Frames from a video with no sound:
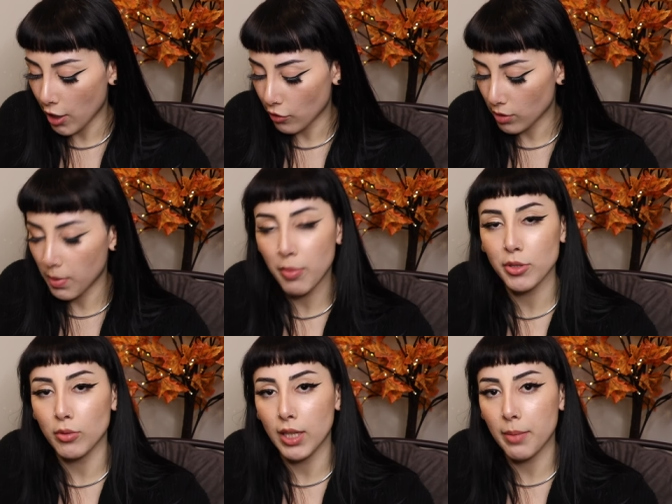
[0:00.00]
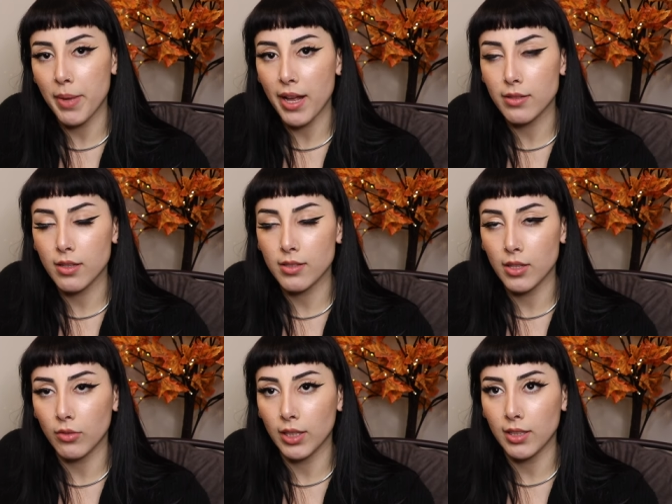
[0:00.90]
I know some people don't like baths because they
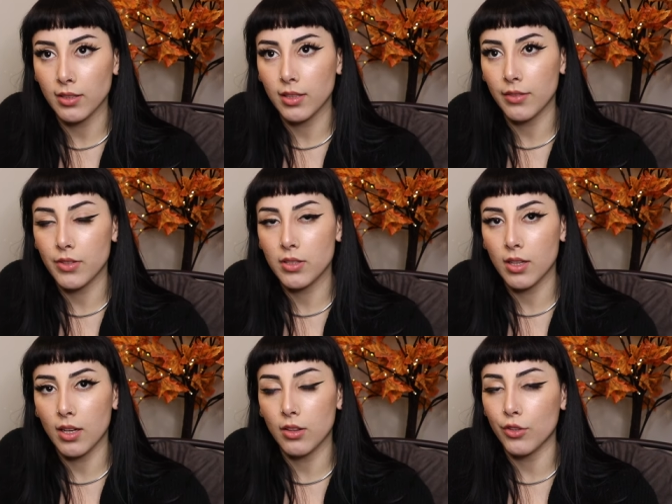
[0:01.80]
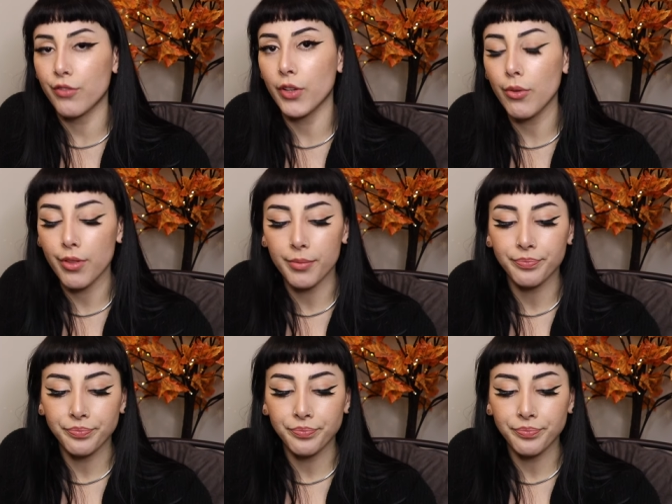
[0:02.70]
don't like the idea of sitting in their filth.